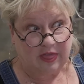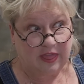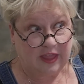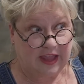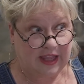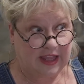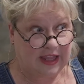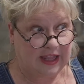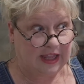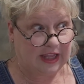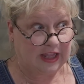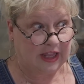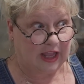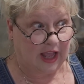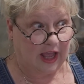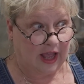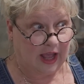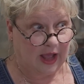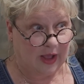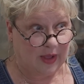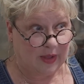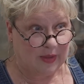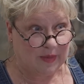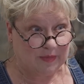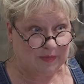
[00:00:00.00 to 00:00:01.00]
the
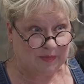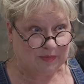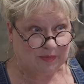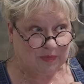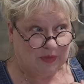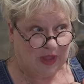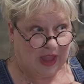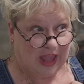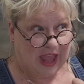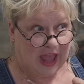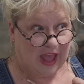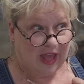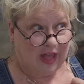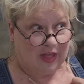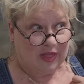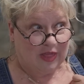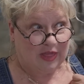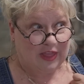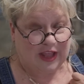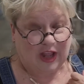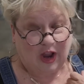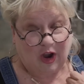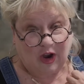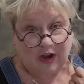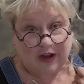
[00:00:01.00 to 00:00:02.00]
um,
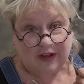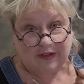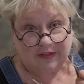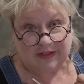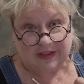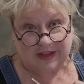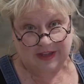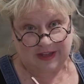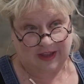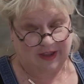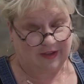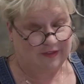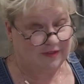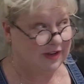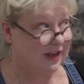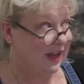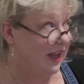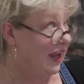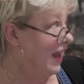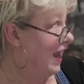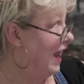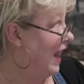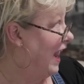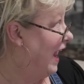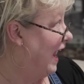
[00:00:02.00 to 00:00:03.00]
the Ark of the
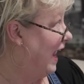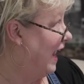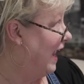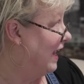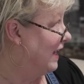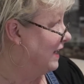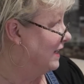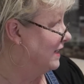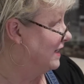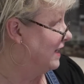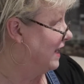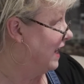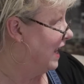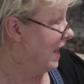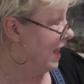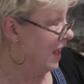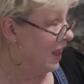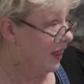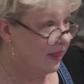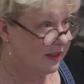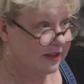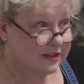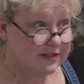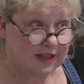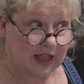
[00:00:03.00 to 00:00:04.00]
Covenant, and
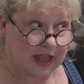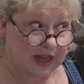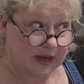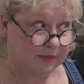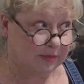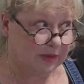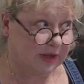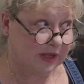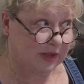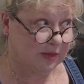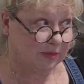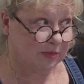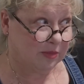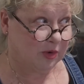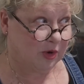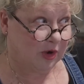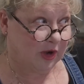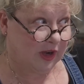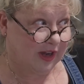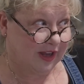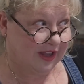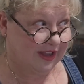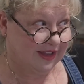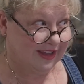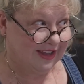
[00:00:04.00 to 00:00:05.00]
Sodom and
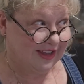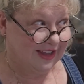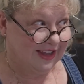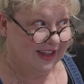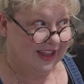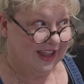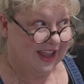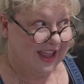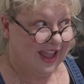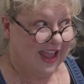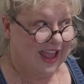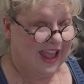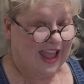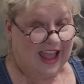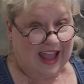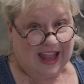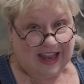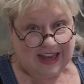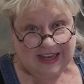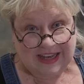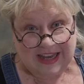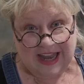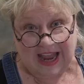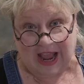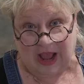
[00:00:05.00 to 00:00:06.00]
Gomorrah.
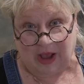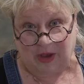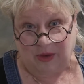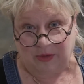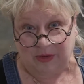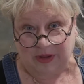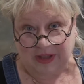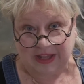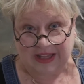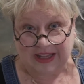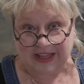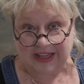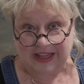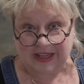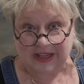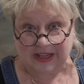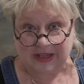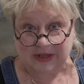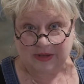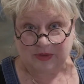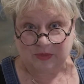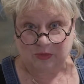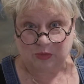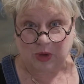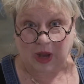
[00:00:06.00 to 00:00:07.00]
Now,
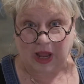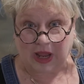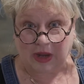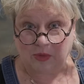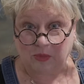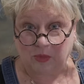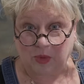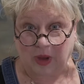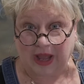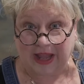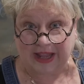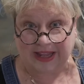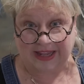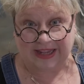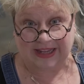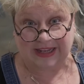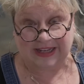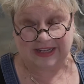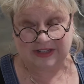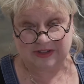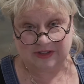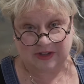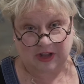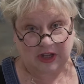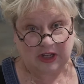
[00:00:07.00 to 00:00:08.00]
Ron
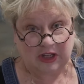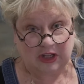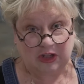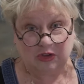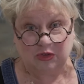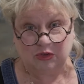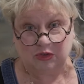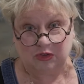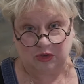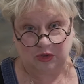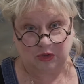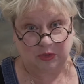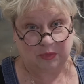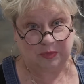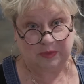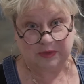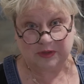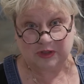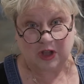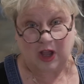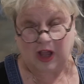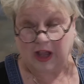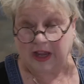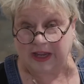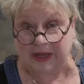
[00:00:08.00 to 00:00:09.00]
Wyatt is on YouTube
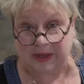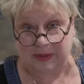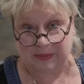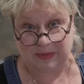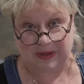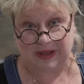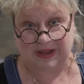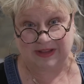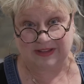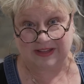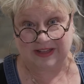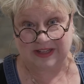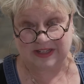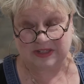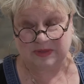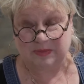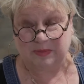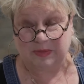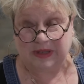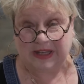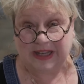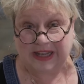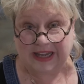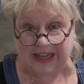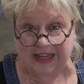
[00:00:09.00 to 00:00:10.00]
talking about this,
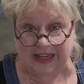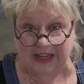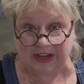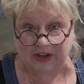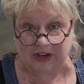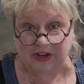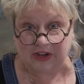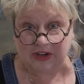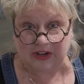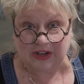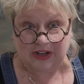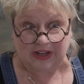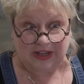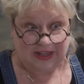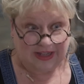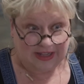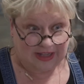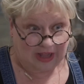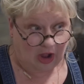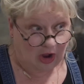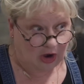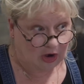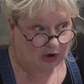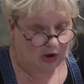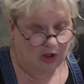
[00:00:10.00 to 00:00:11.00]
but here
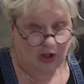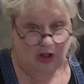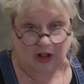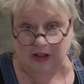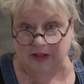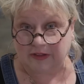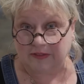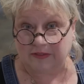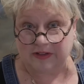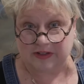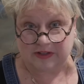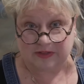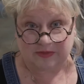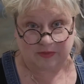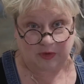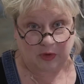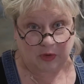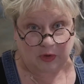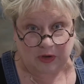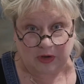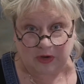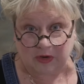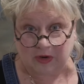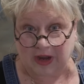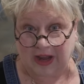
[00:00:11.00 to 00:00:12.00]
are all of his
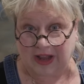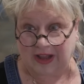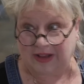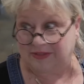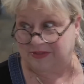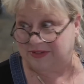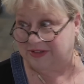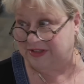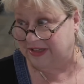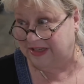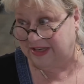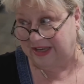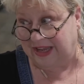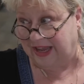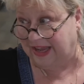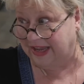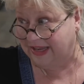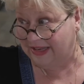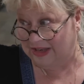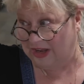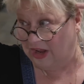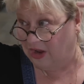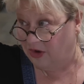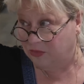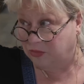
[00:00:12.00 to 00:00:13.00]
photographs and,
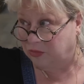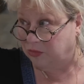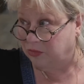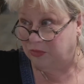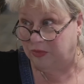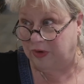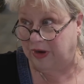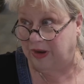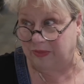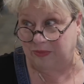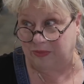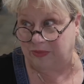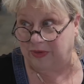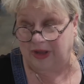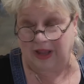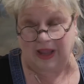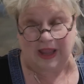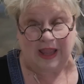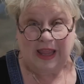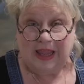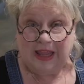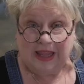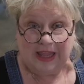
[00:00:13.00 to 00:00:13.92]
and